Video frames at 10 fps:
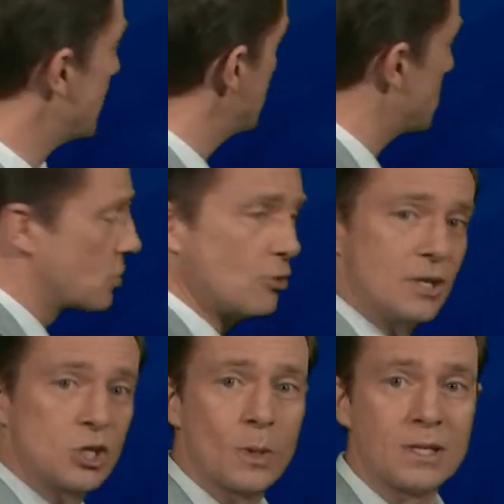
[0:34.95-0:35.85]
temperatures could
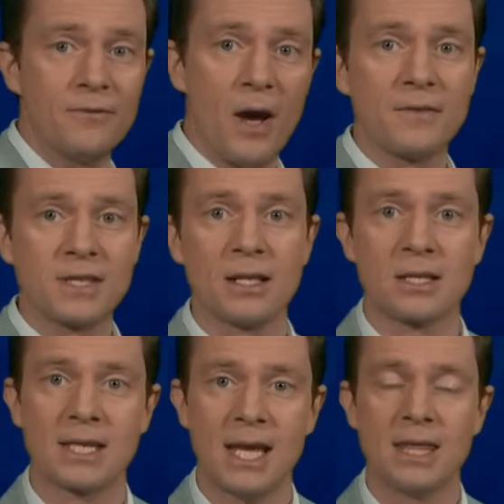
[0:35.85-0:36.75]
reach 25
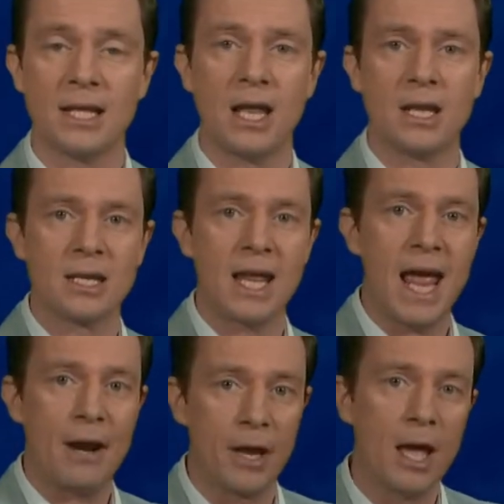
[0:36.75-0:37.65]
Celsius in the London
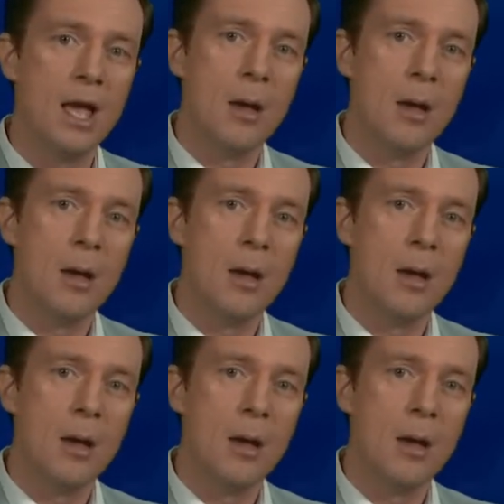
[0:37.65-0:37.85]
area,